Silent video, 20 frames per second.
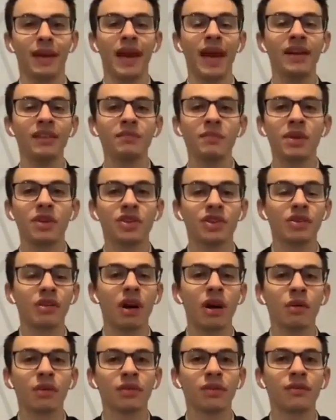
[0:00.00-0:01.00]
As mentioned,
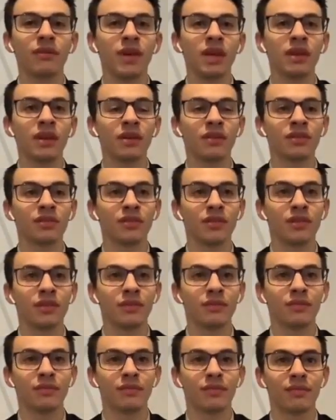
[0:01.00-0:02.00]
I was a VCAL
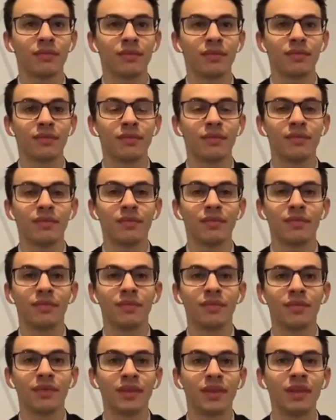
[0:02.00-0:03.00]
student.
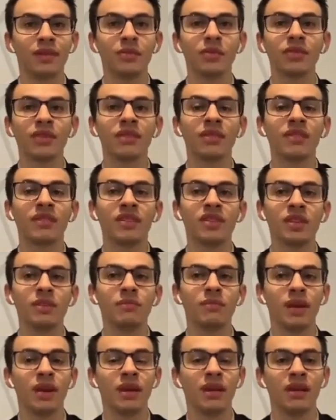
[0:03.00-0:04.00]
This was a
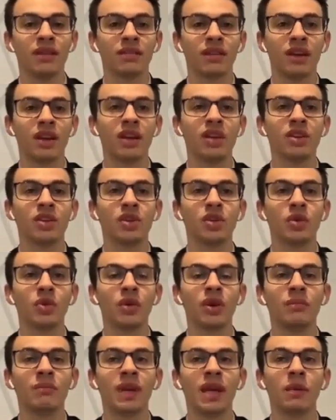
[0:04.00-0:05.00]
decision made as I
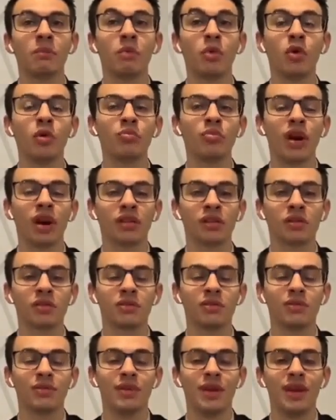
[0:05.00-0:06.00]
enjoyed being more
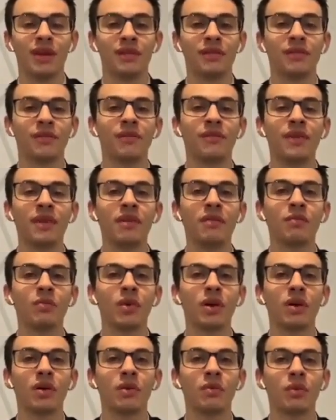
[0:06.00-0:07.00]
practical and it fitted
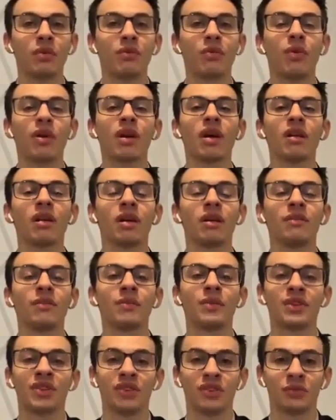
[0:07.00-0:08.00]
well with what I love,
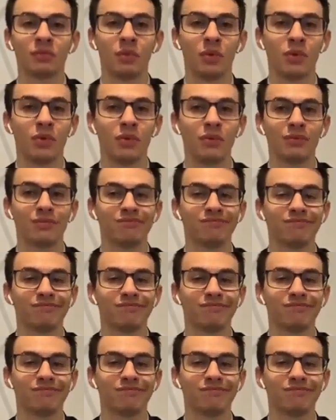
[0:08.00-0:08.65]
which is sport